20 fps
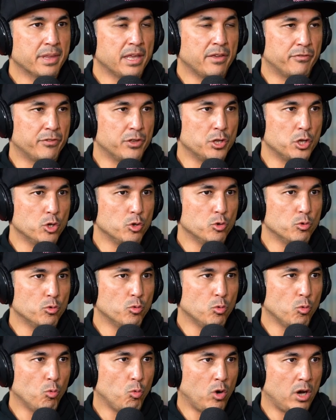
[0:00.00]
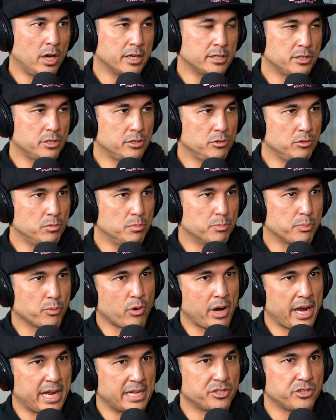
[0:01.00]
if you want to
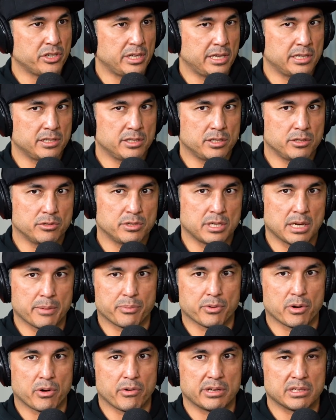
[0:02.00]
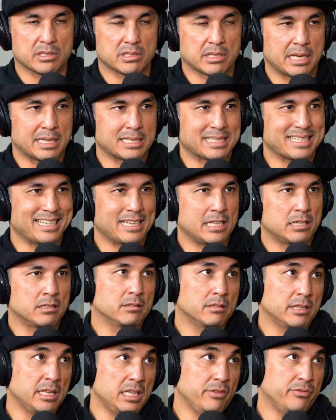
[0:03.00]
branch into temporary sets,
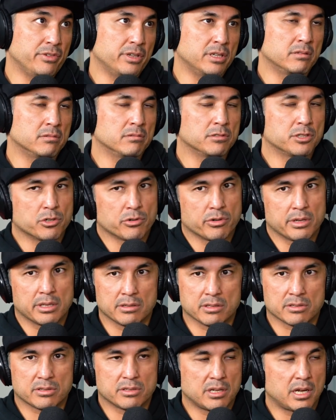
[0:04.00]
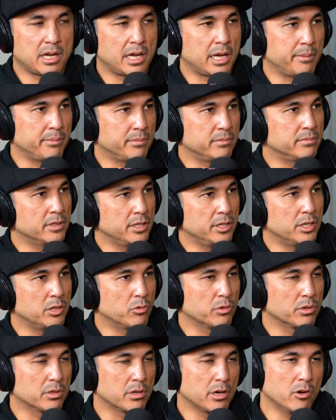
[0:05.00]
and even during this time, you
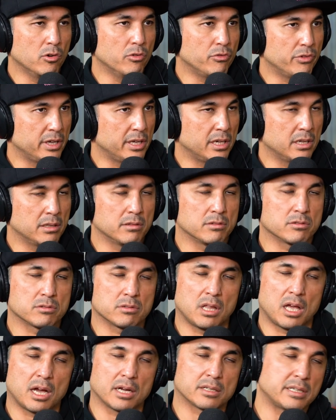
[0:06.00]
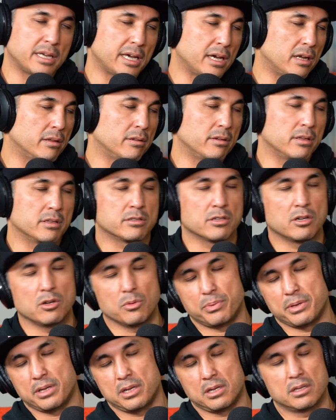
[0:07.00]
know, with COVID and there's lockdown and it's
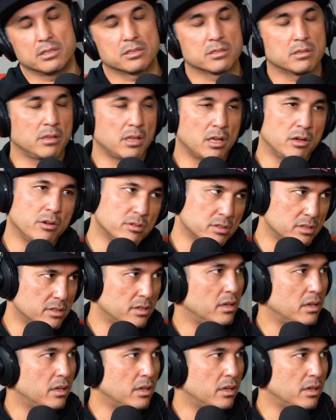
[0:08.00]
open and it's closed